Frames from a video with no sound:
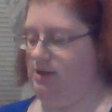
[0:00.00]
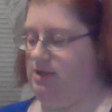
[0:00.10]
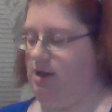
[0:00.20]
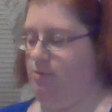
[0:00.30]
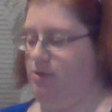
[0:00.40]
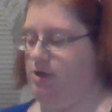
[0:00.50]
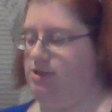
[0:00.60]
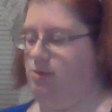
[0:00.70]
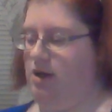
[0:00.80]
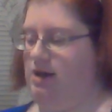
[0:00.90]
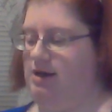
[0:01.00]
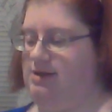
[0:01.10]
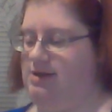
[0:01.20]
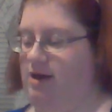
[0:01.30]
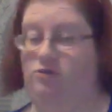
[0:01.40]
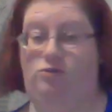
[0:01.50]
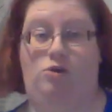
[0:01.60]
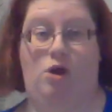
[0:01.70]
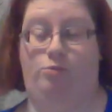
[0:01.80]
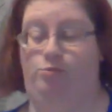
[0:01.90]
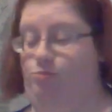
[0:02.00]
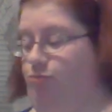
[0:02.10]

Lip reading: Did I participate in any sows? No.